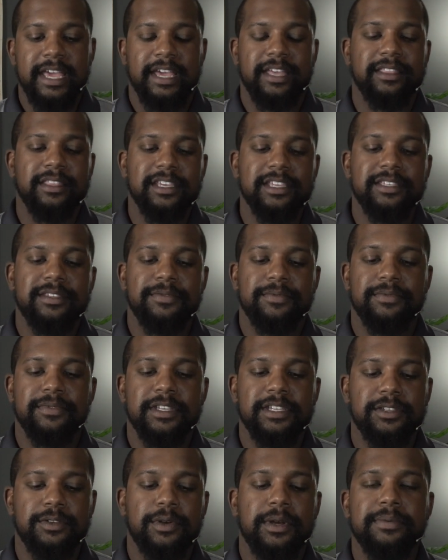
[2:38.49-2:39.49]
And this,
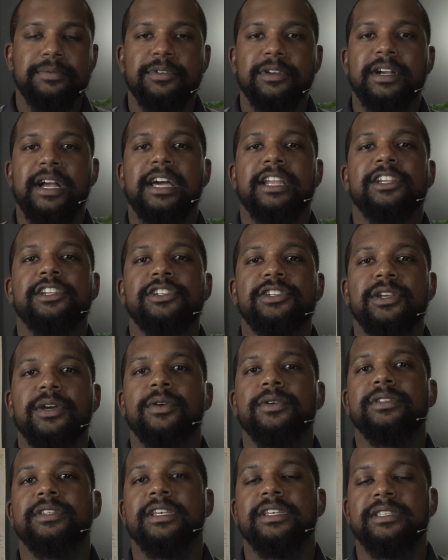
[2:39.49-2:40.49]
this scripture kind of
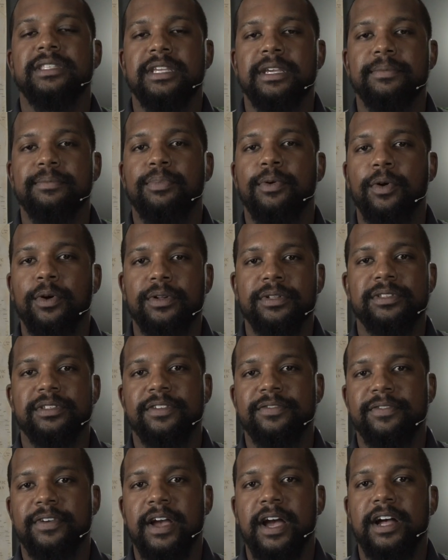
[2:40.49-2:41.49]
shows us the importance
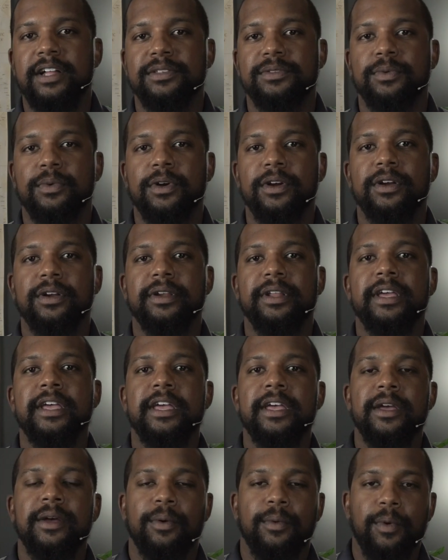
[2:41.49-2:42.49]
of God's Word,
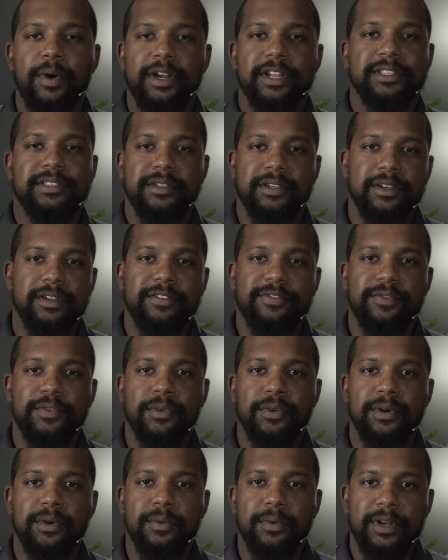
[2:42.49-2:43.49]
what it's good
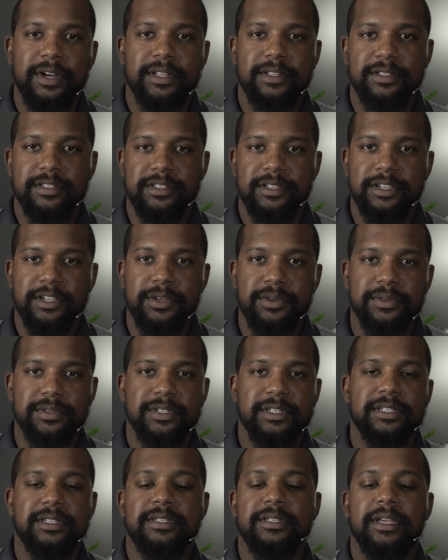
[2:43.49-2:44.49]
for, what it
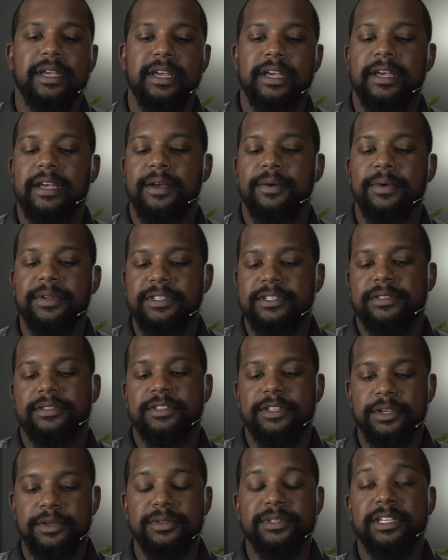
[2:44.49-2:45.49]
uses, uh, what's
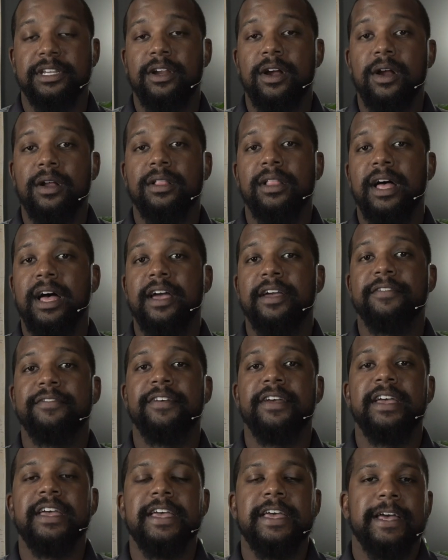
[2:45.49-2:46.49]
its use in our life.